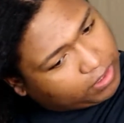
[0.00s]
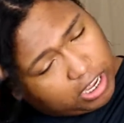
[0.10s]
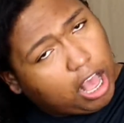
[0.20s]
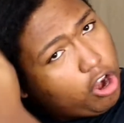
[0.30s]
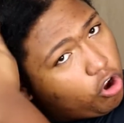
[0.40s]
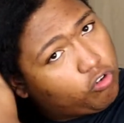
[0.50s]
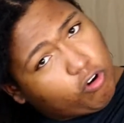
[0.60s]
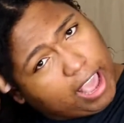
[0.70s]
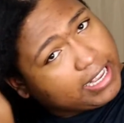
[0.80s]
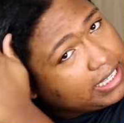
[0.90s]
color,
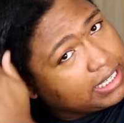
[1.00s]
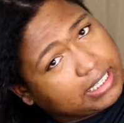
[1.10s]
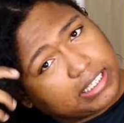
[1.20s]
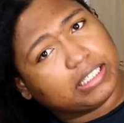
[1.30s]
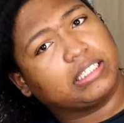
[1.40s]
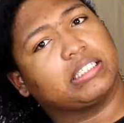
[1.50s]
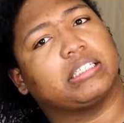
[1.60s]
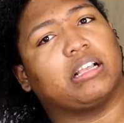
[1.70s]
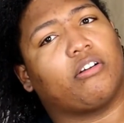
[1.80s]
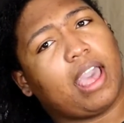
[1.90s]
race,
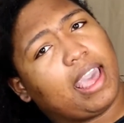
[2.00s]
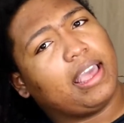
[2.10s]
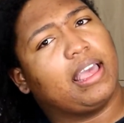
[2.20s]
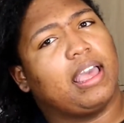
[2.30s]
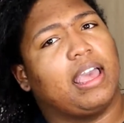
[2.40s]
okay?